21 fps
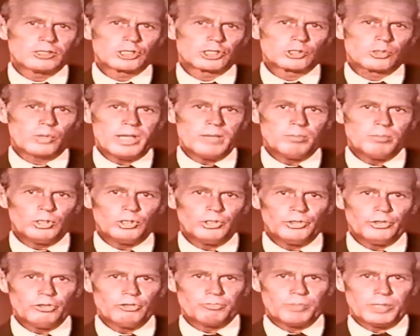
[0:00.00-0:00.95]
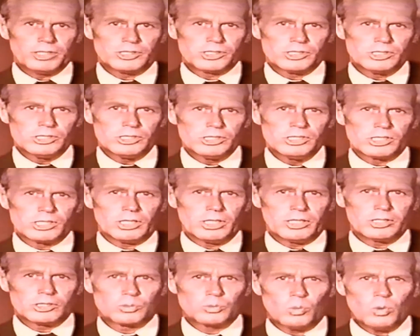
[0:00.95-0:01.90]
or scramble nerve messages that
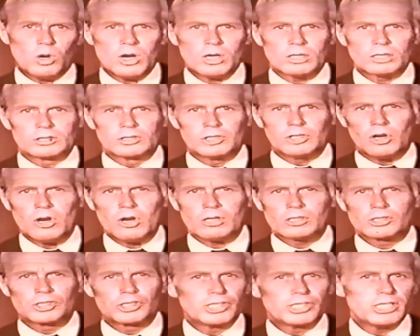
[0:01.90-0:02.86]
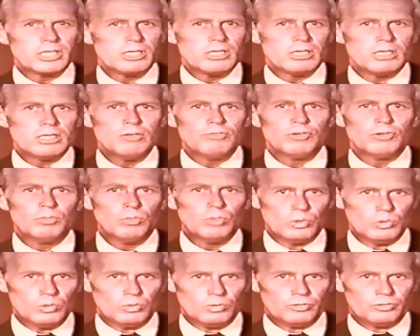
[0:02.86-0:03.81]
let us walk, talk, see, even
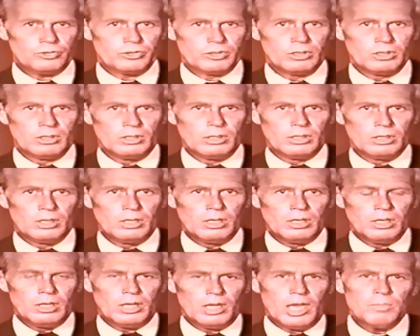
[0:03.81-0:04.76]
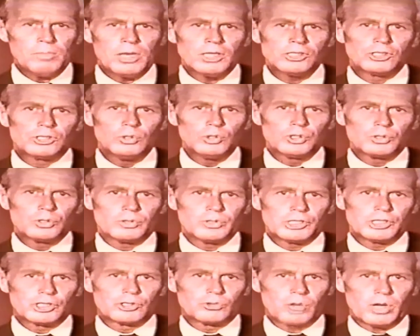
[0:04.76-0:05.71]
move. MS usually
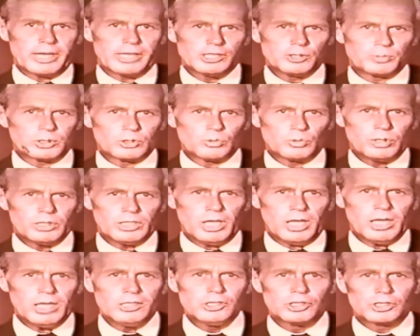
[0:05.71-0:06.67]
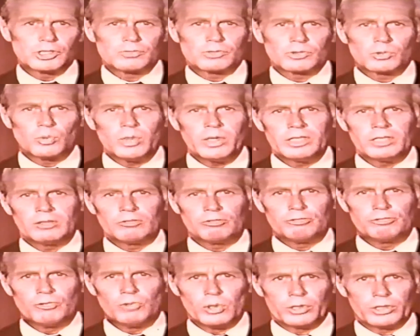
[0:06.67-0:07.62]
strikes between the ages of 20 and
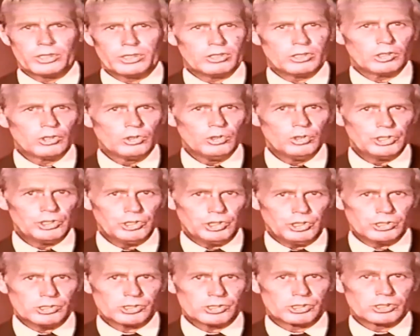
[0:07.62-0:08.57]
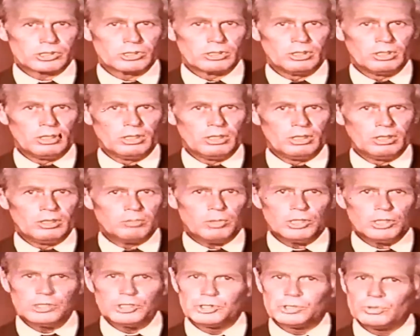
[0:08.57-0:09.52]
40, the good years.
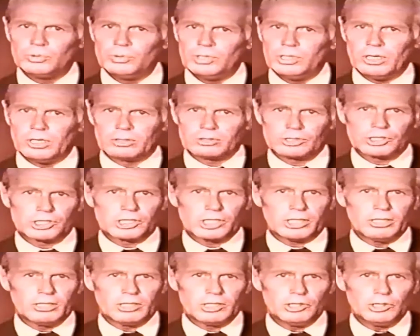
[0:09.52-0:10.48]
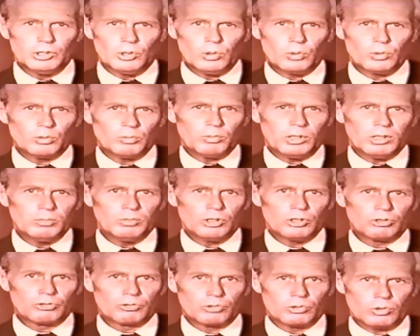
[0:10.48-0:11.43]
Much too young to suddenly know you may be
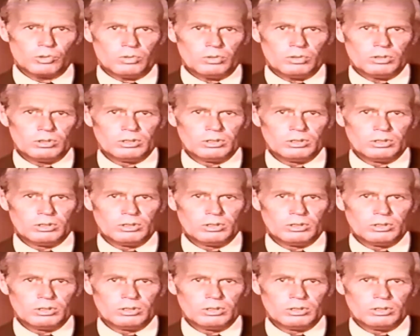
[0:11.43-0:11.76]
through.